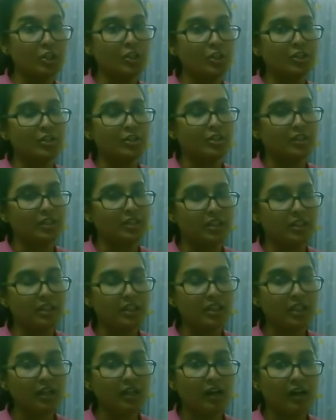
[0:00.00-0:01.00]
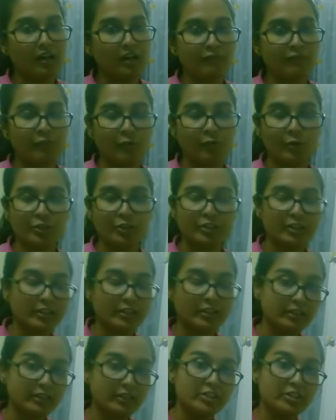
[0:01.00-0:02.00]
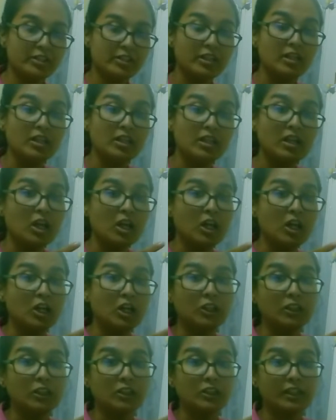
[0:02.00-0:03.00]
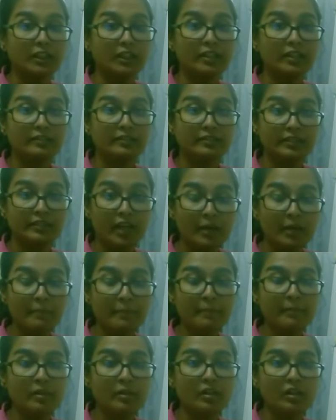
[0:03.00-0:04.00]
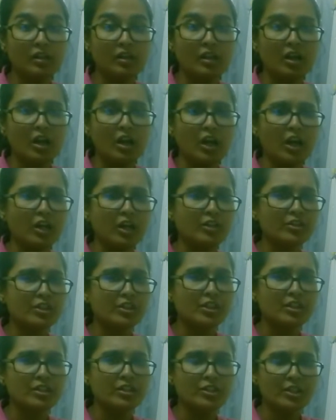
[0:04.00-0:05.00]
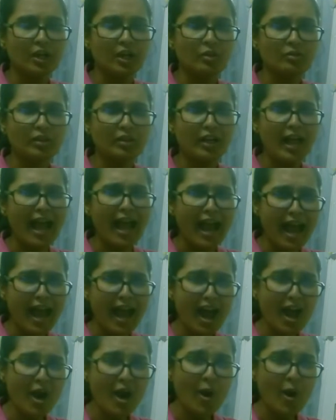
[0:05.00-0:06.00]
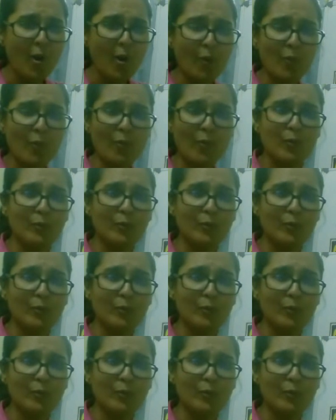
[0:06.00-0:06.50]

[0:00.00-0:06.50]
unfortunately, she hurt her thumb and she shouted, ow,